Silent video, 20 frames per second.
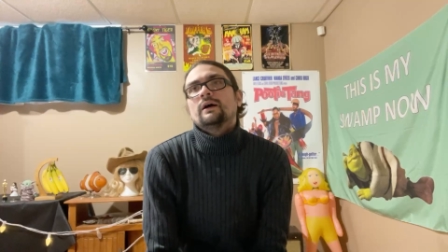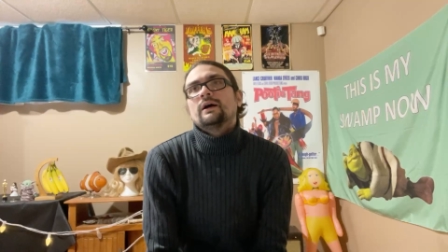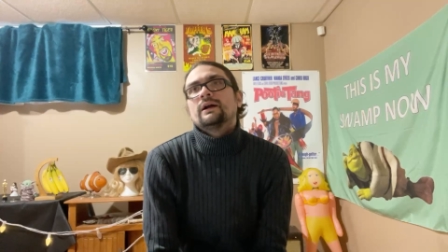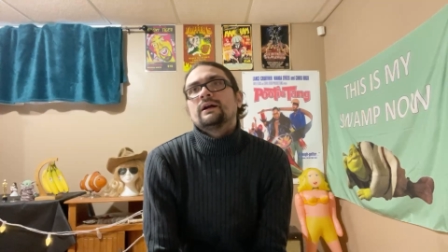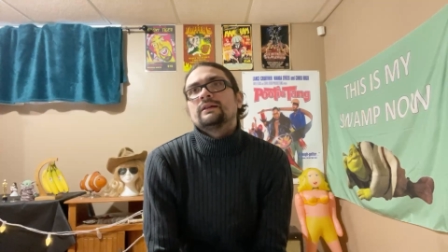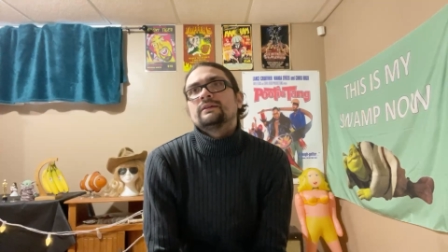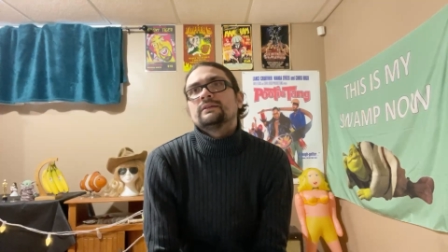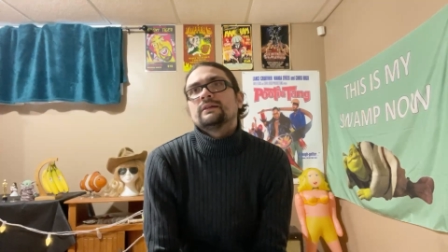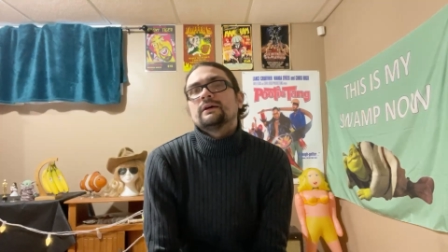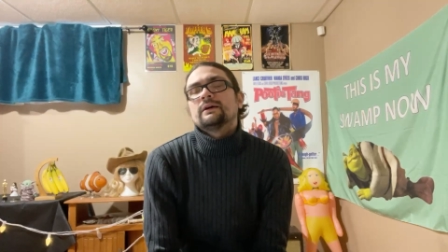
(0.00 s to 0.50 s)

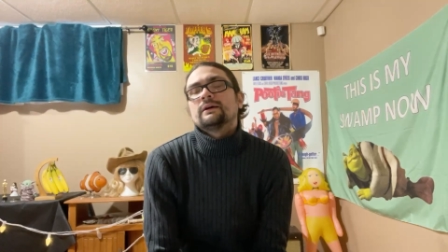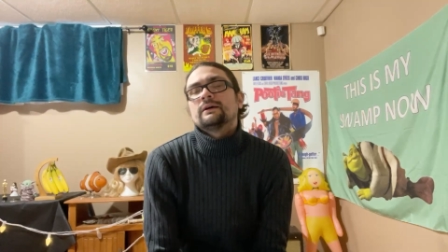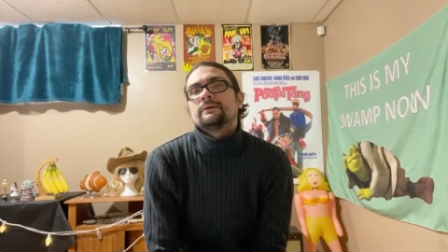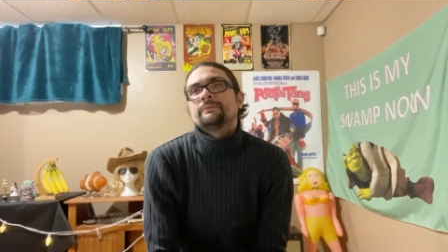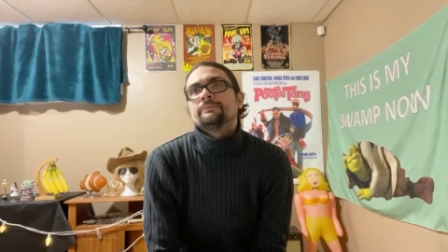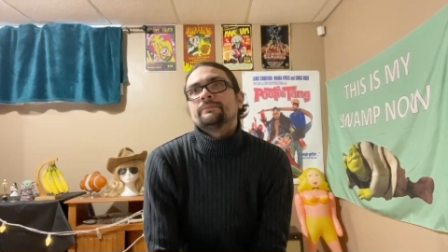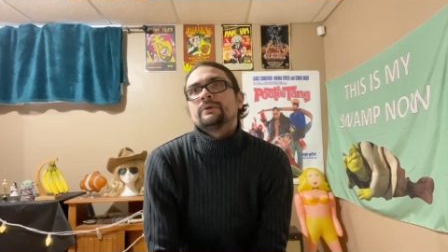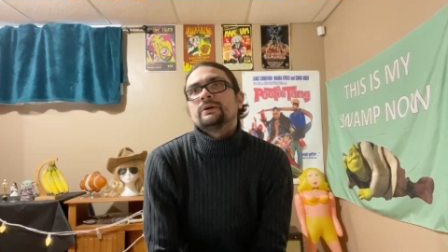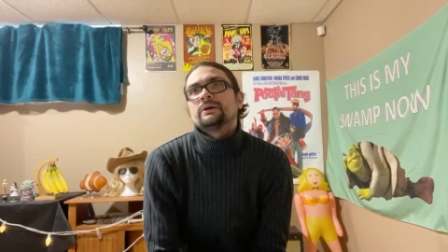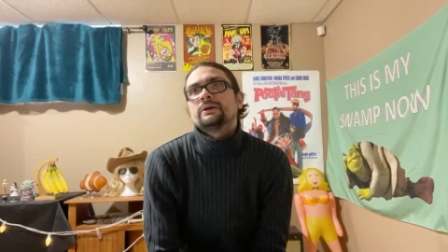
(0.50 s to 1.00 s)

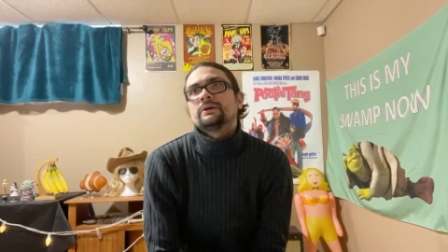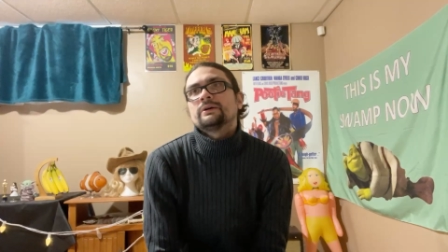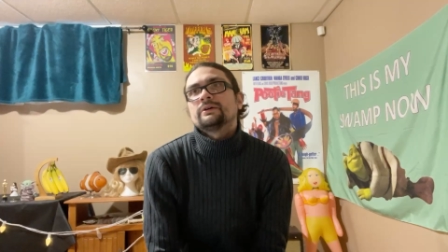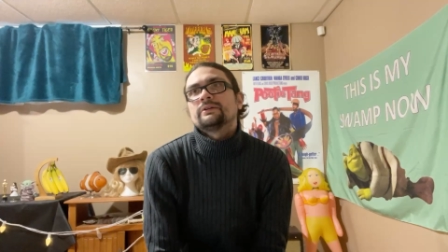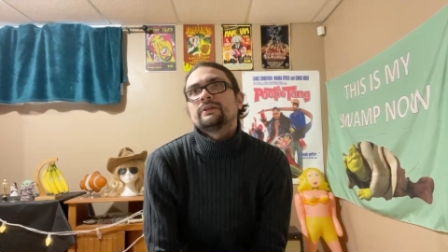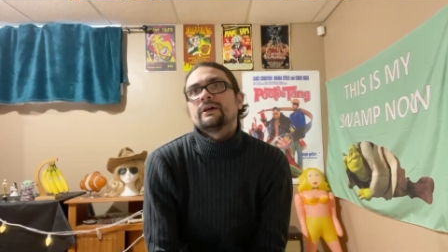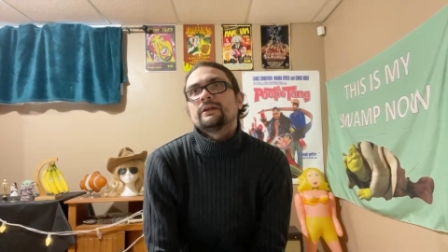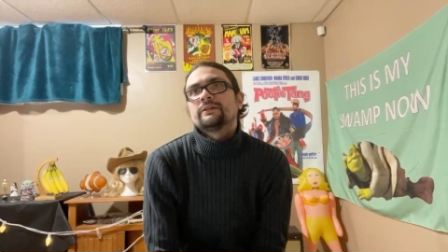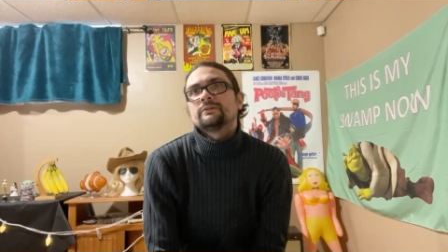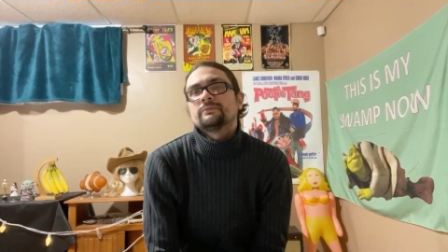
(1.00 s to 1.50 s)
the
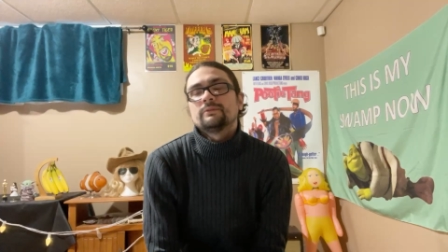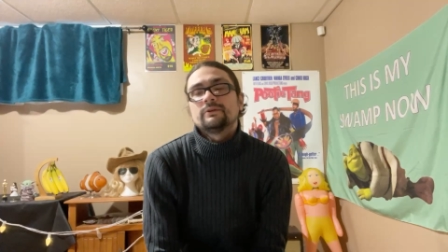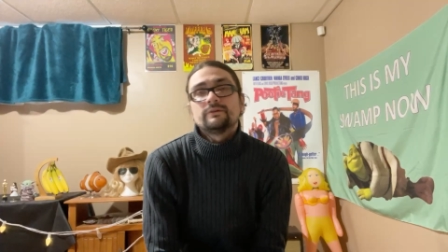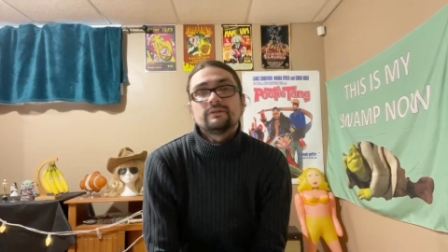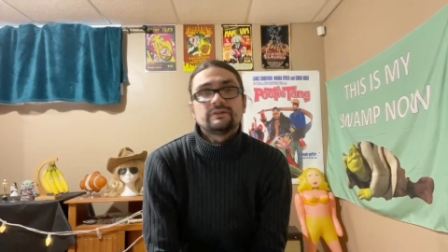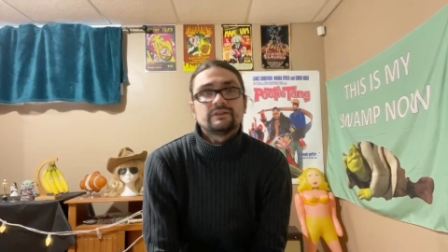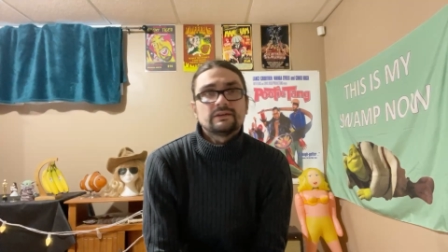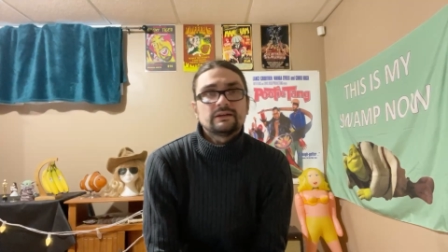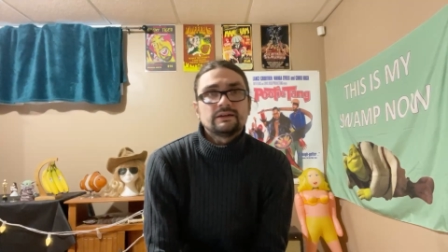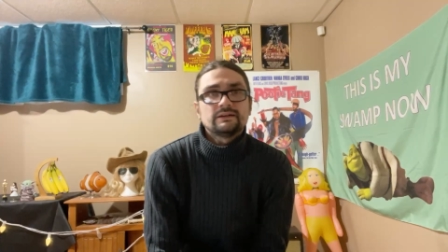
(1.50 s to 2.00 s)
other
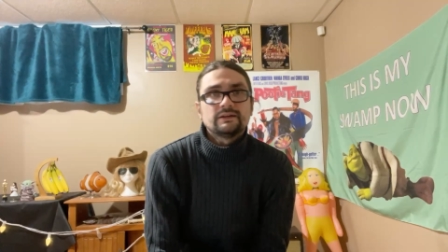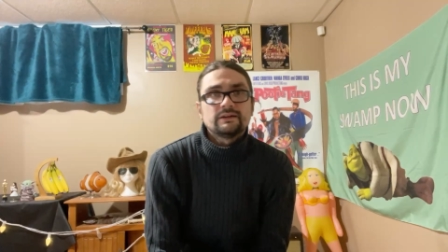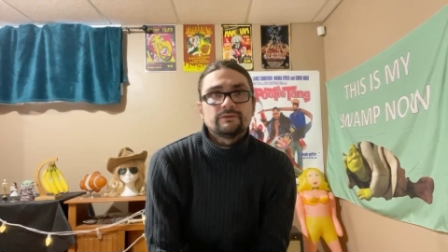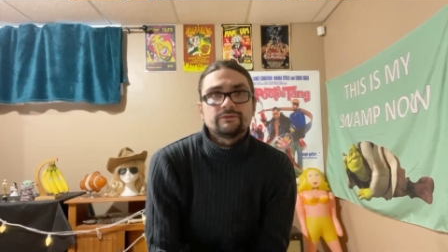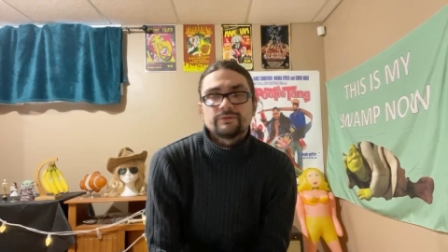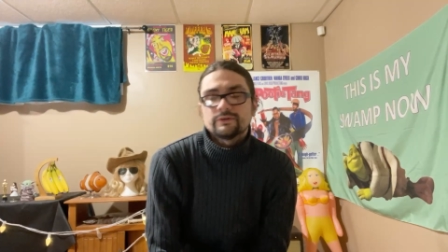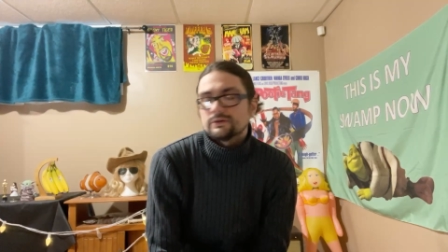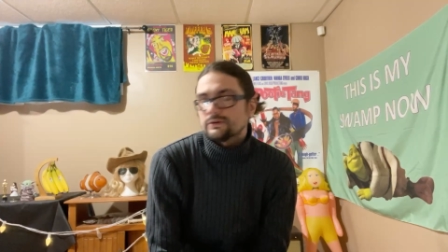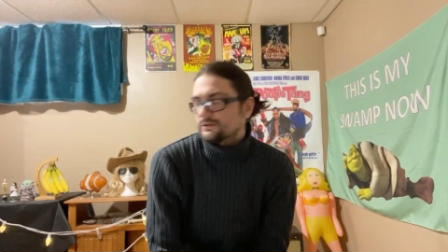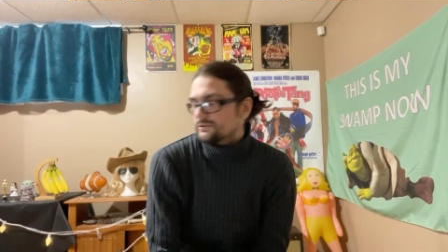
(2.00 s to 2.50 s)
movies that he did
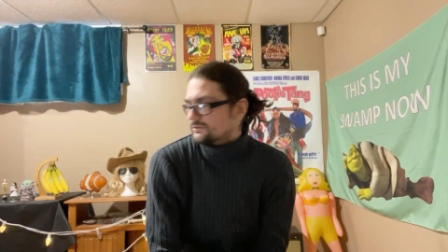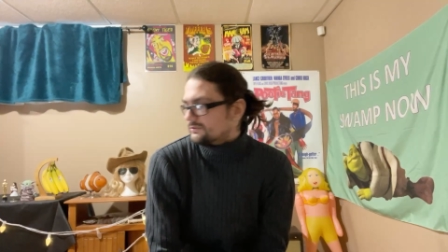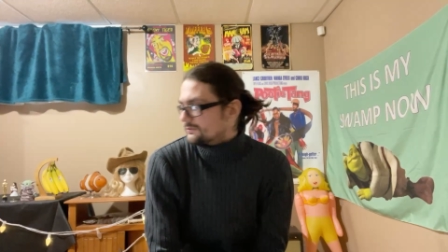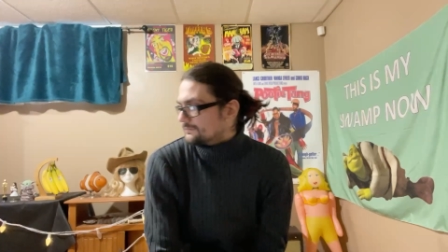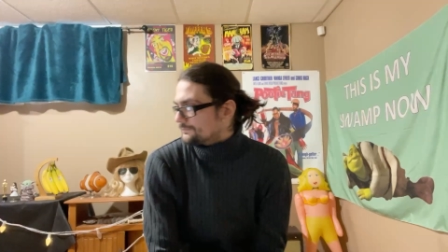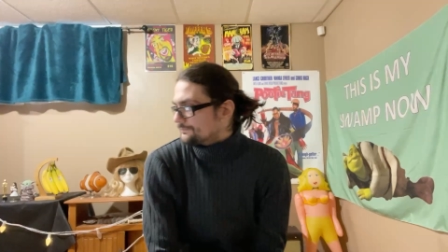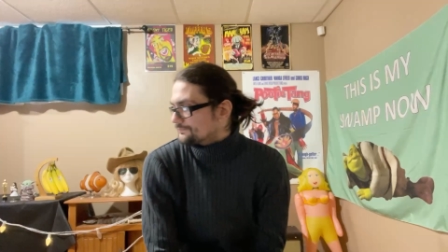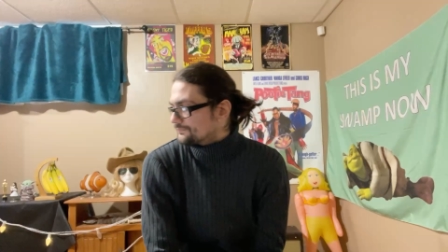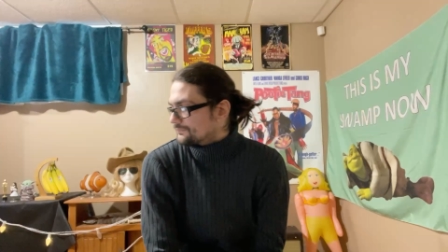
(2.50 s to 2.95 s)
first.